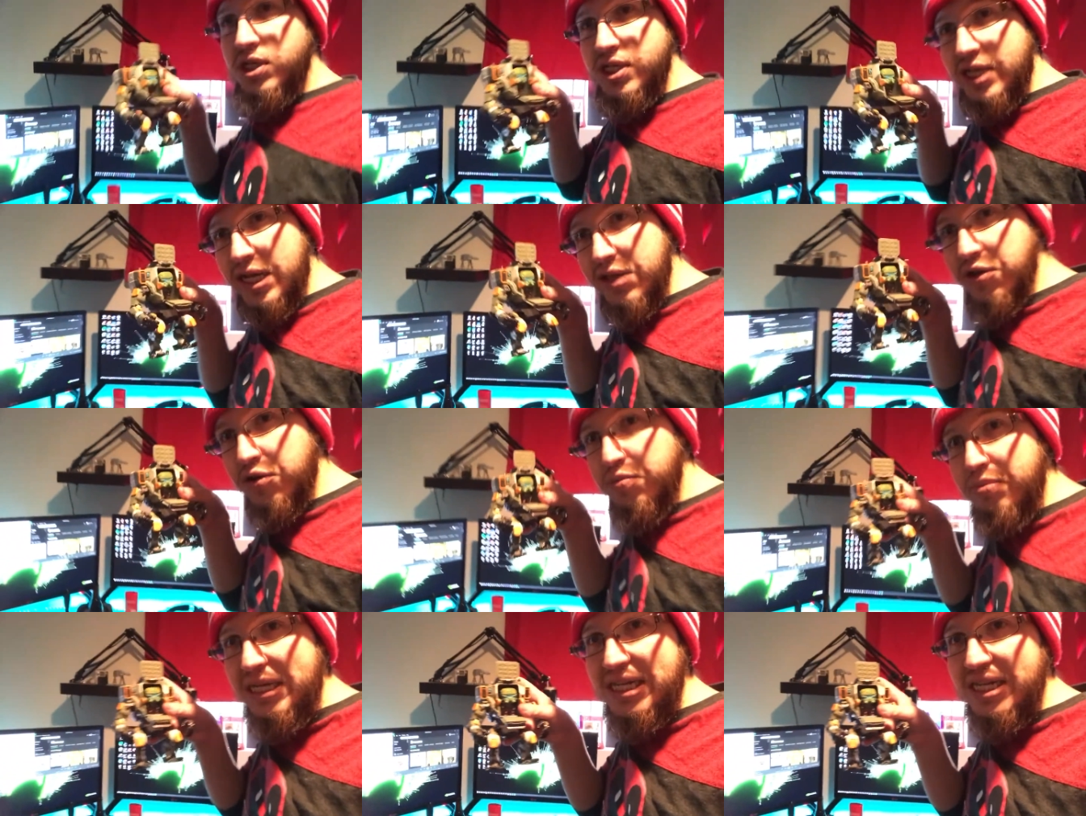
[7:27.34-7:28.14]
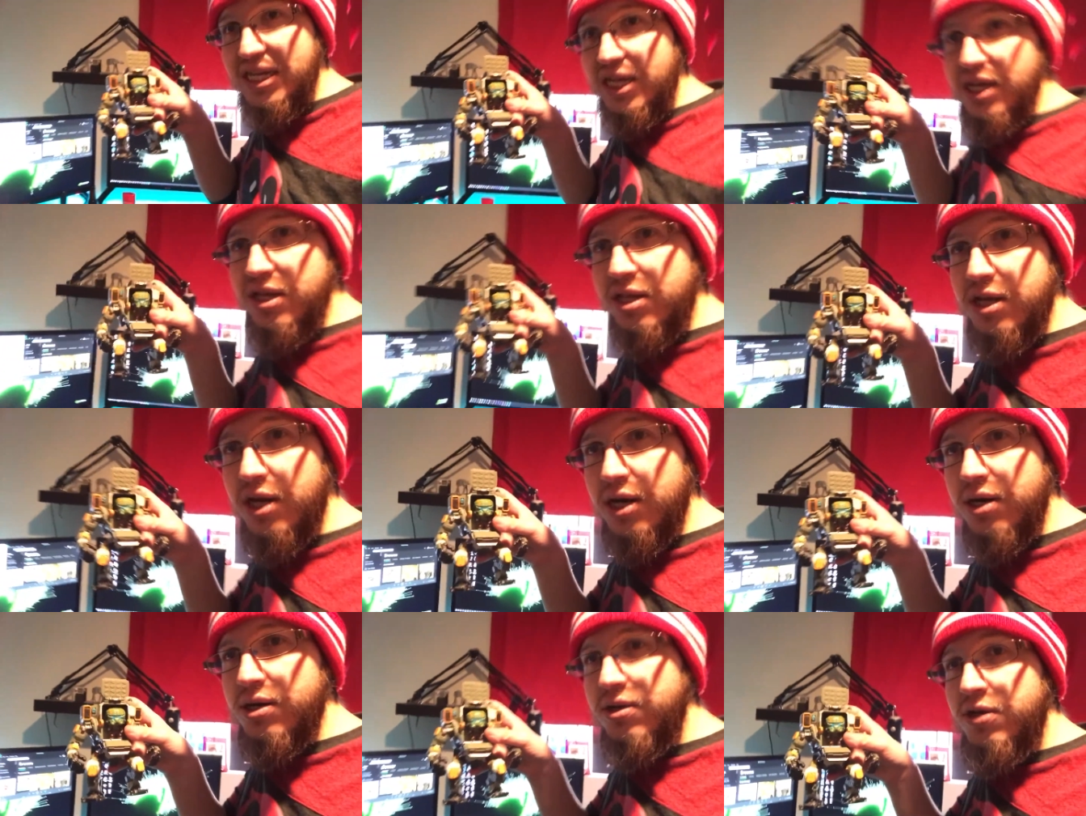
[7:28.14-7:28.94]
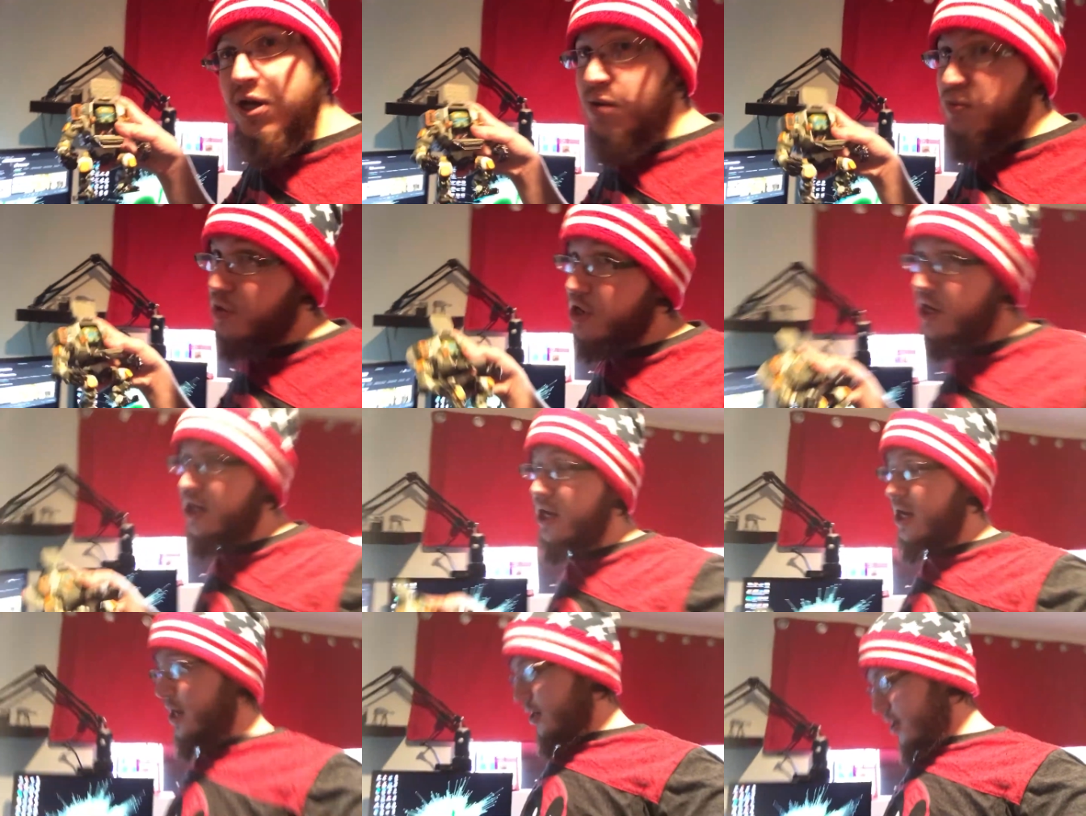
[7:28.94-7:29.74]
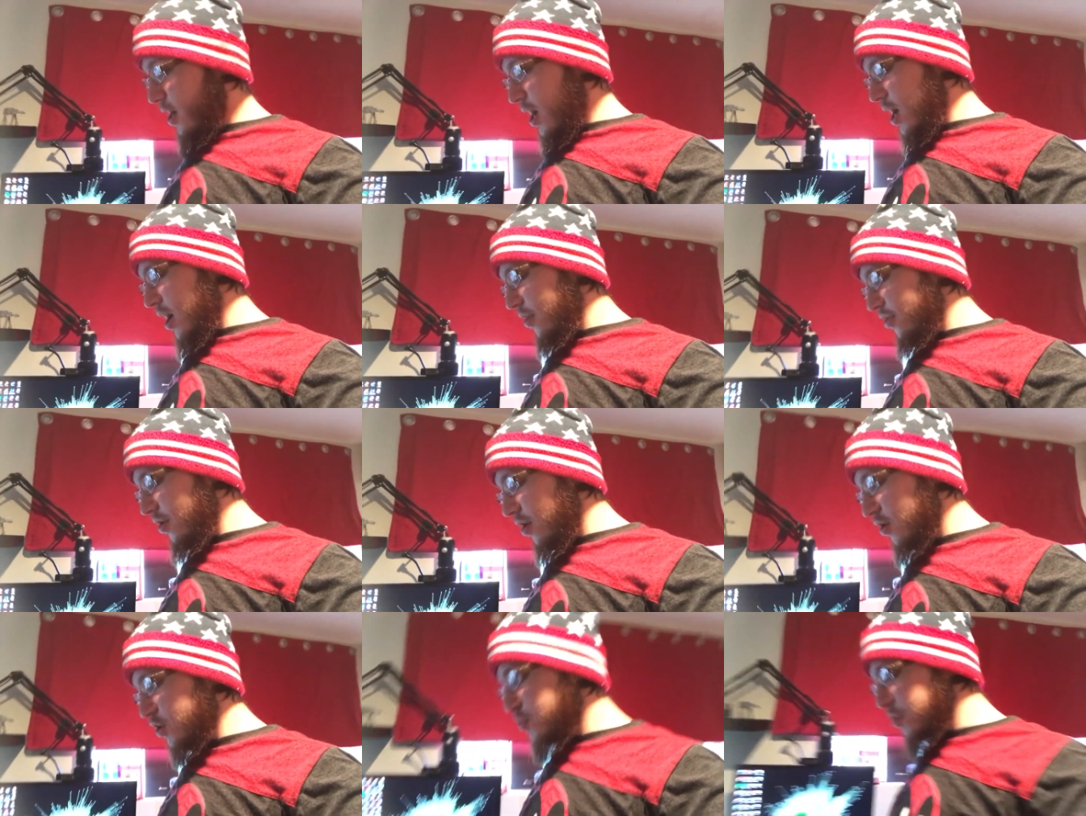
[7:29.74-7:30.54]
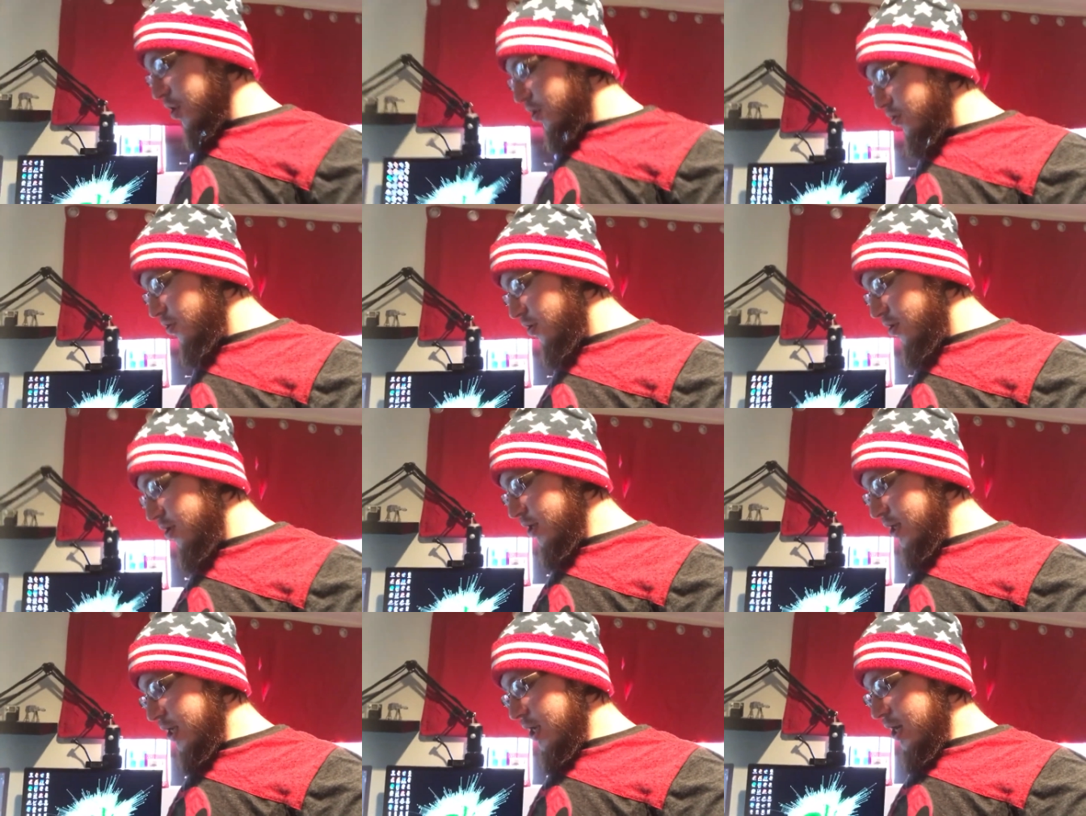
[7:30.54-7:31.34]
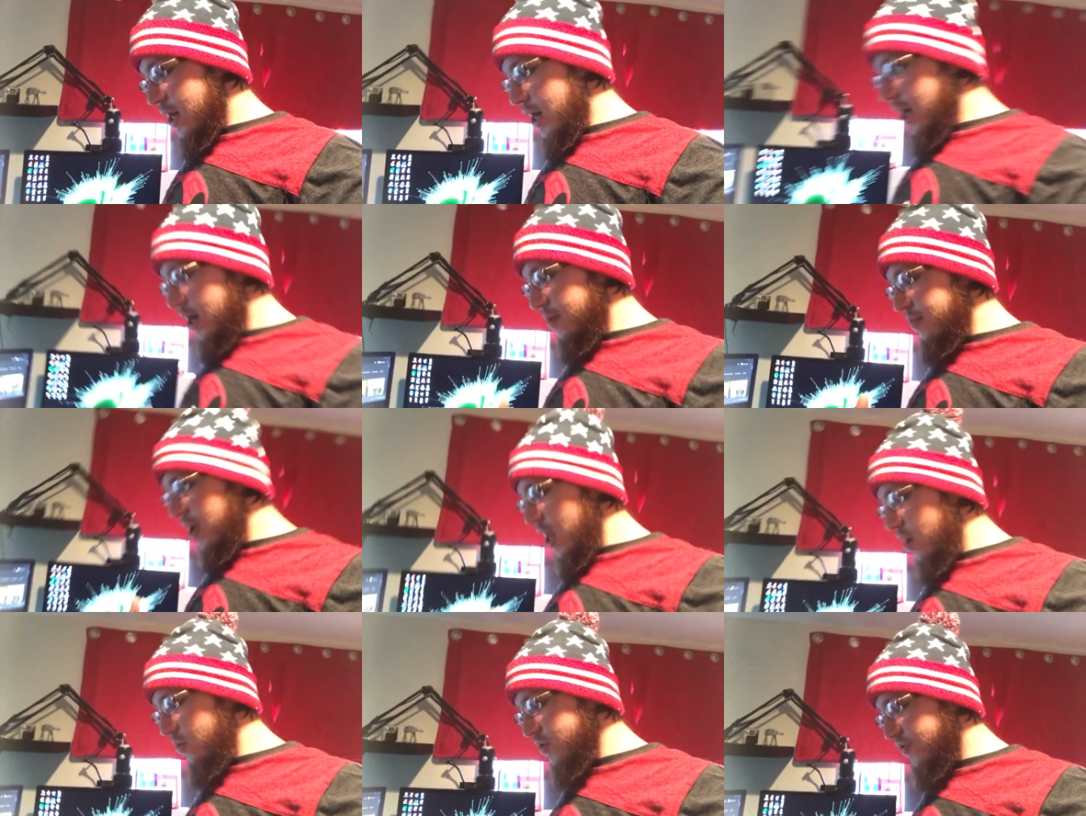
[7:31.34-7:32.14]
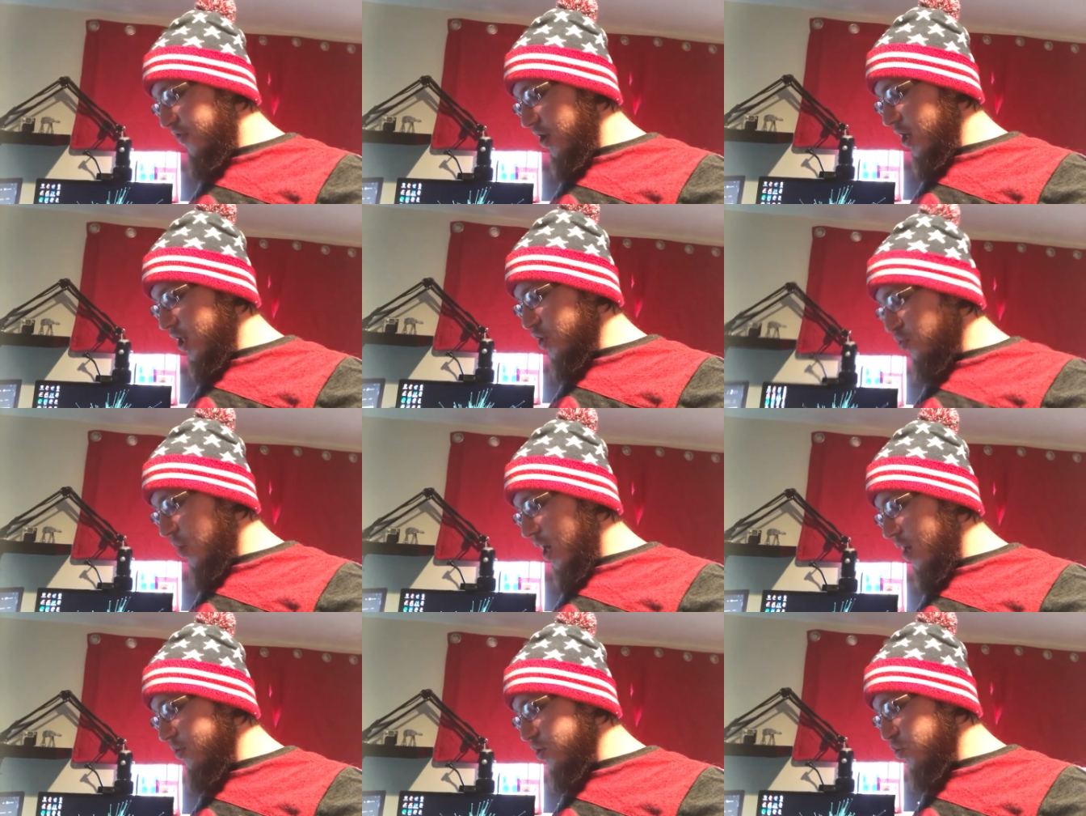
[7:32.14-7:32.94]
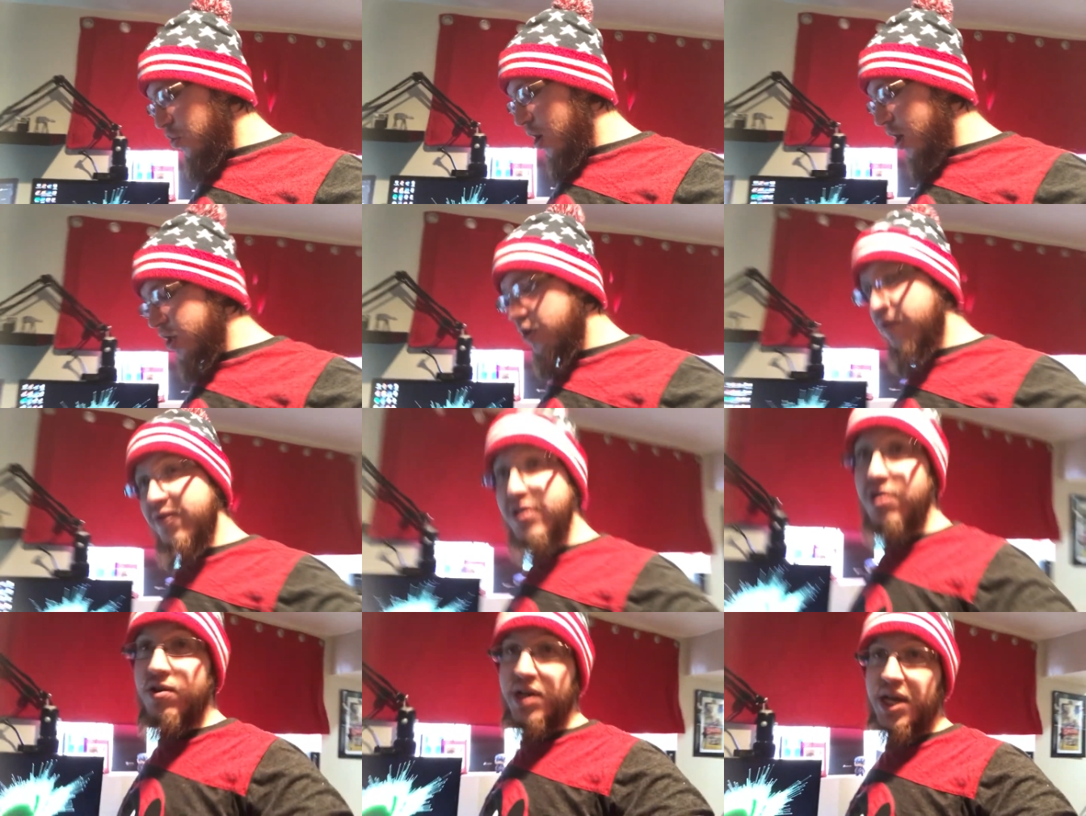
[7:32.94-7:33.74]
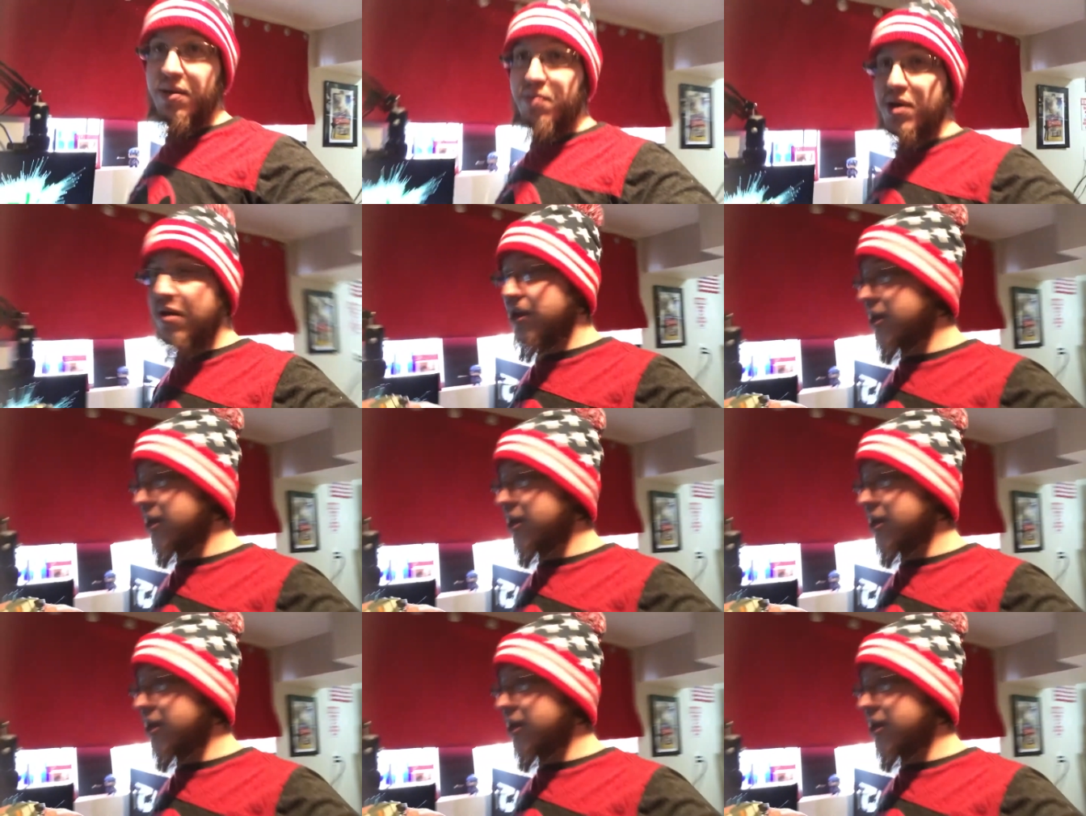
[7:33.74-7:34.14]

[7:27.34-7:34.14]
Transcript: You got a little BT in there. Pretty neat. I, I thought it was pretty cool. Um, and it was funny because while I was walking over there to give him,